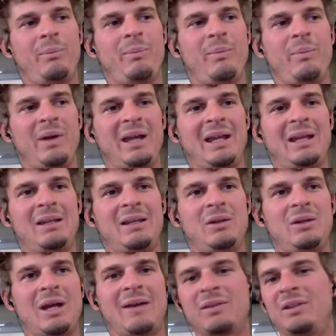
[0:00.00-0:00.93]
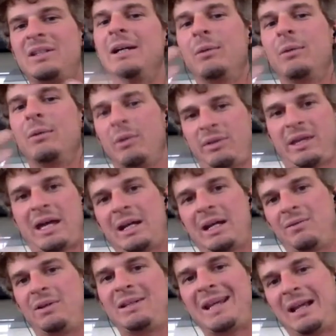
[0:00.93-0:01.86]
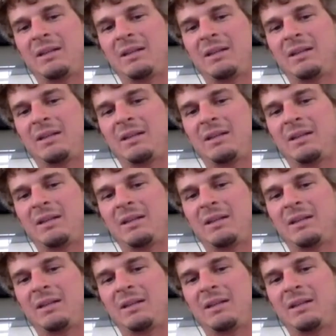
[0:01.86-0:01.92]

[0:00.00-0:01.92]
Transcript: and you have to deal with that every day.